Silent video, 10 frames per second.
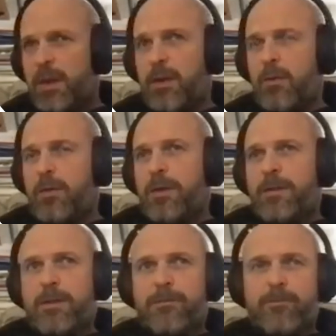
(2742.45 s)
you know,
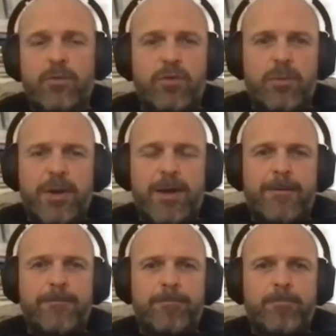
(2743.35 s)
the full shebang.
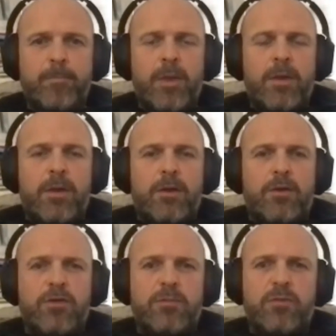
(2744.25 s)

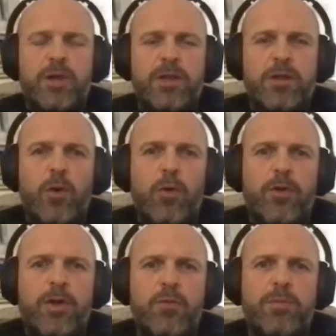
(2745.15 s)
Customers will know
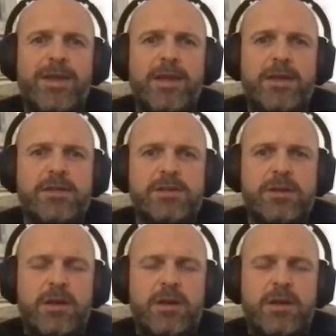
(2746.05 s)
that you mean it.